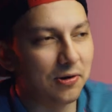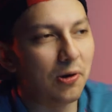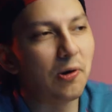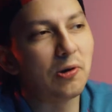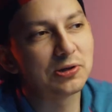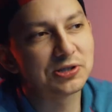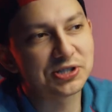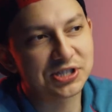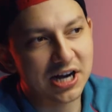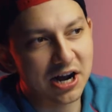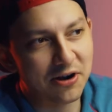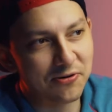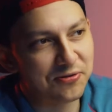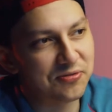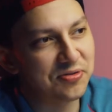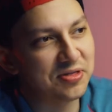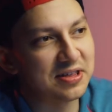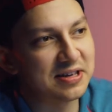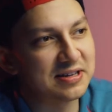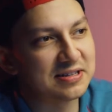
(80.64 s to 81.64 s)
cold shower
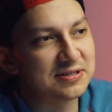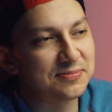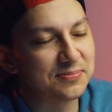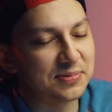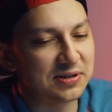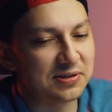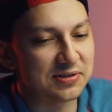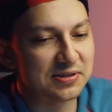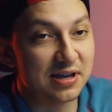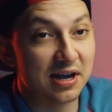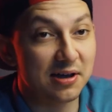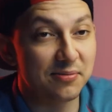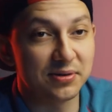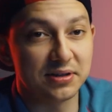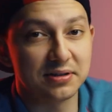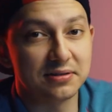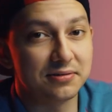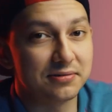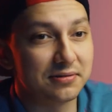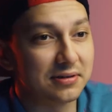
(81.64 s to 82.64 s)
things? Because I've
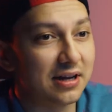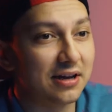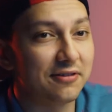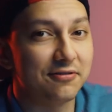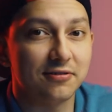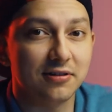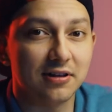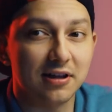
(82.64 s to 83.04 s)
been doing that for